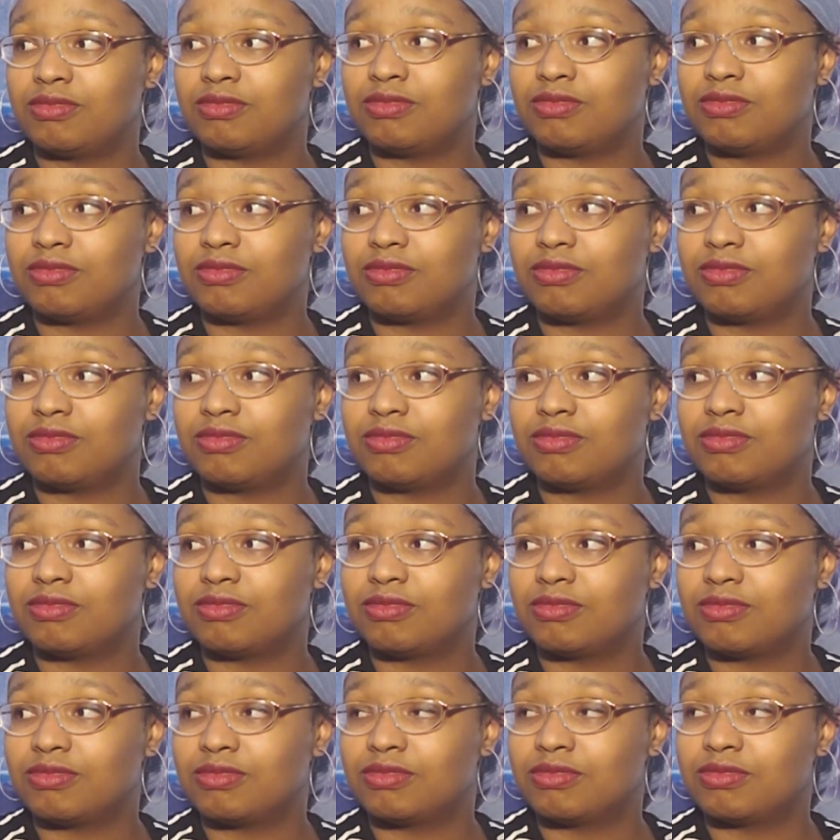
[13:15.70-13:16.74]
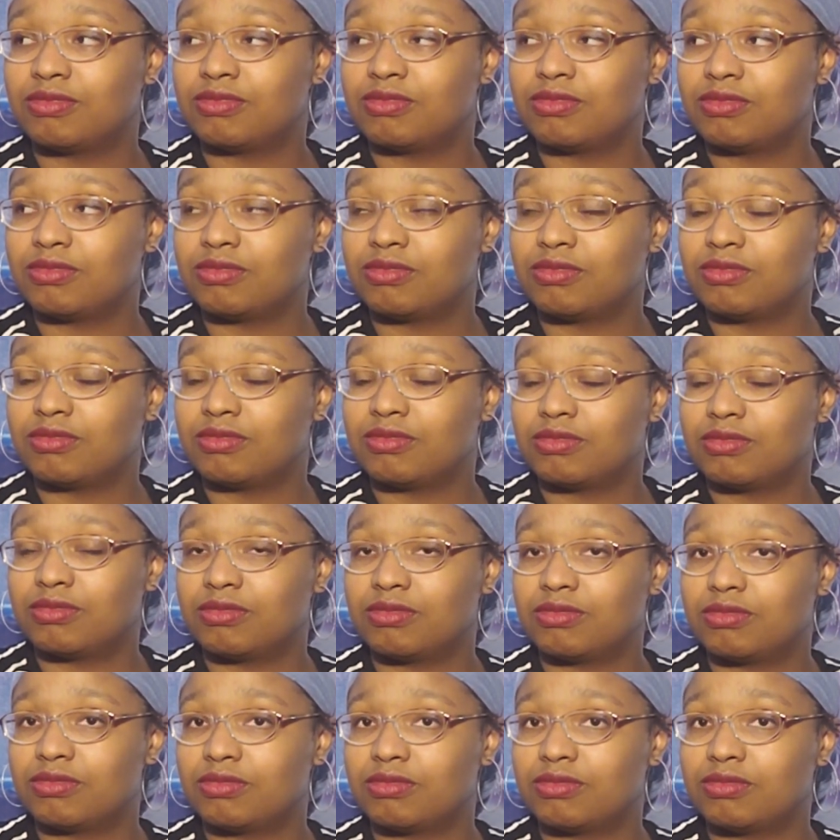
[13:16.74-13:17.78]

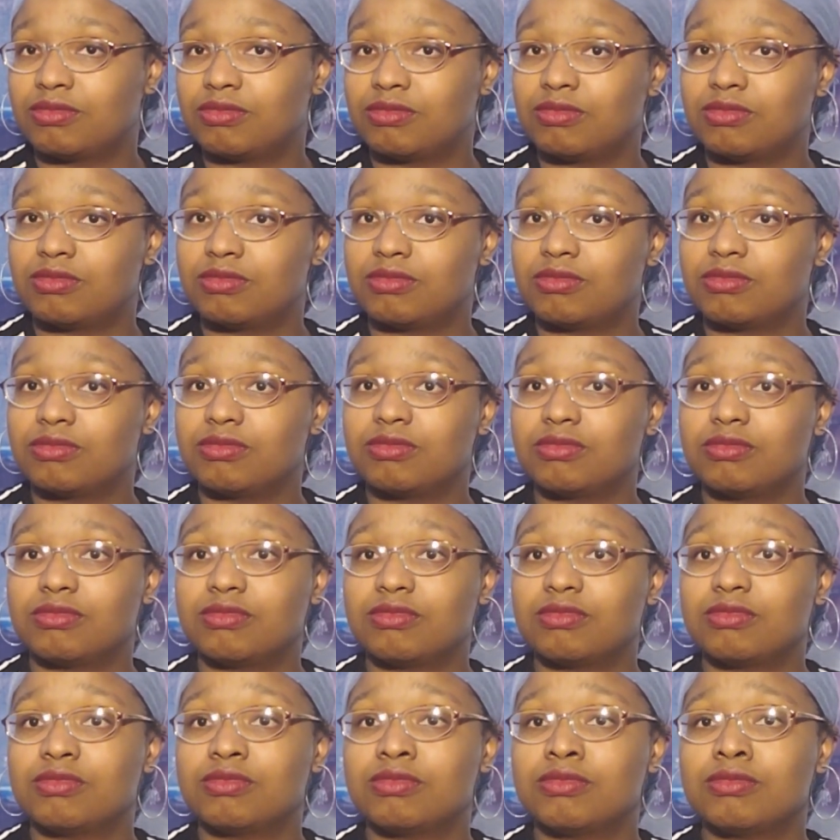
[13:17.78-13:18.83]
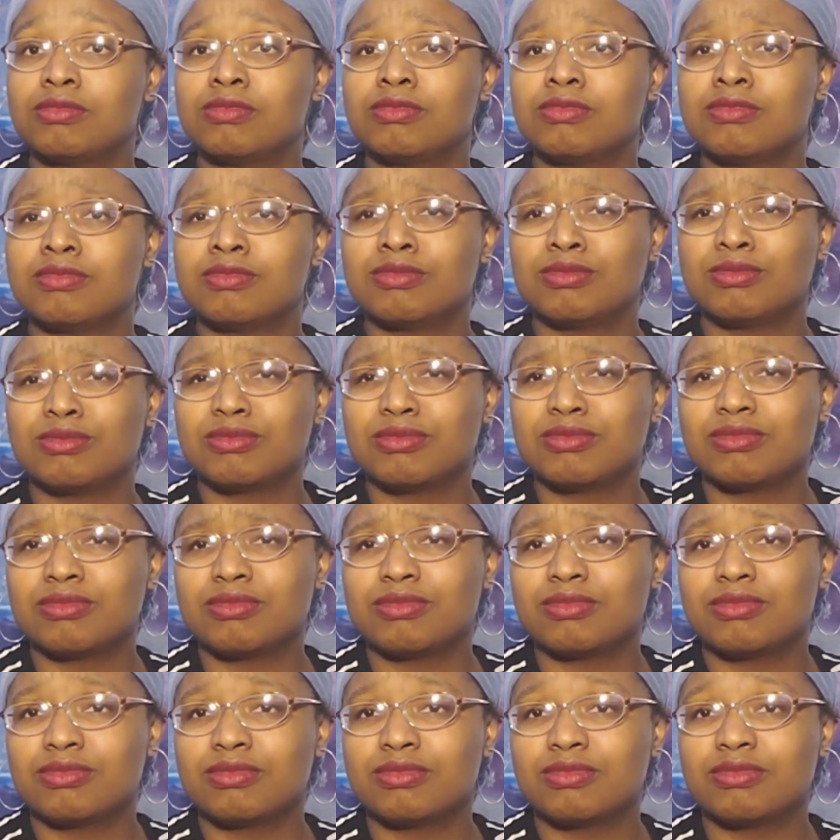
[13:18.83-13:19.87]

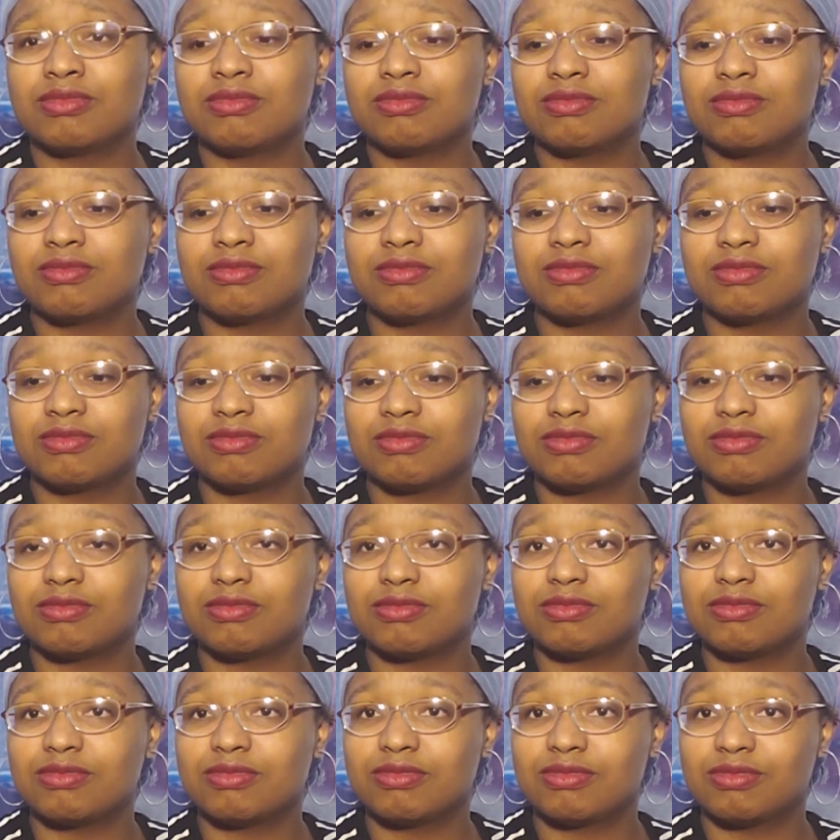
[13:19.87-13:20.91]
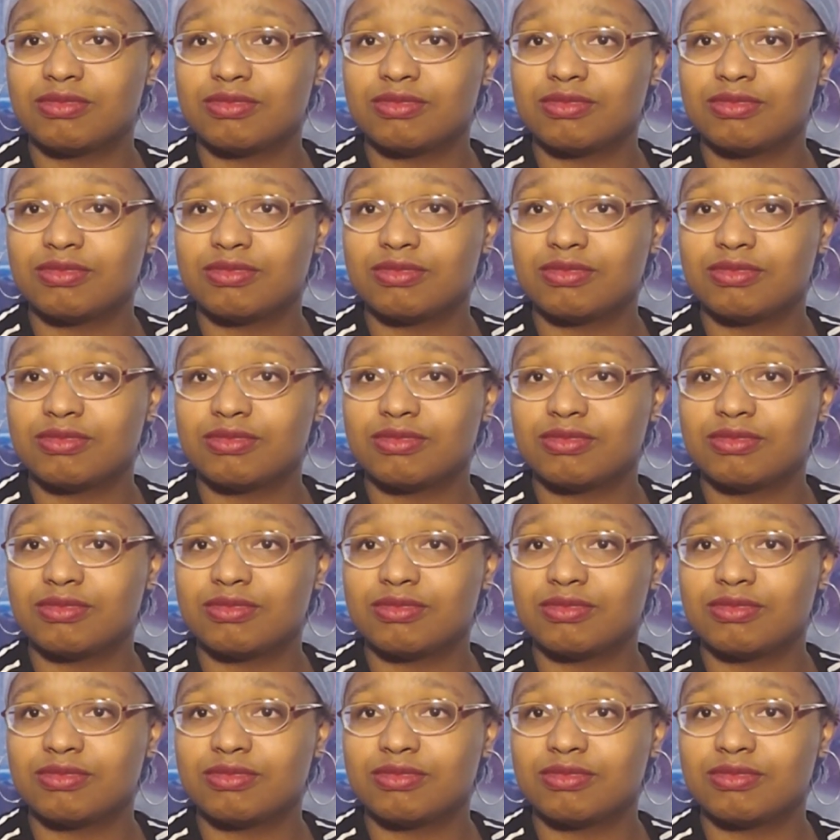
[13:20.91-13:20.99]
[no speech]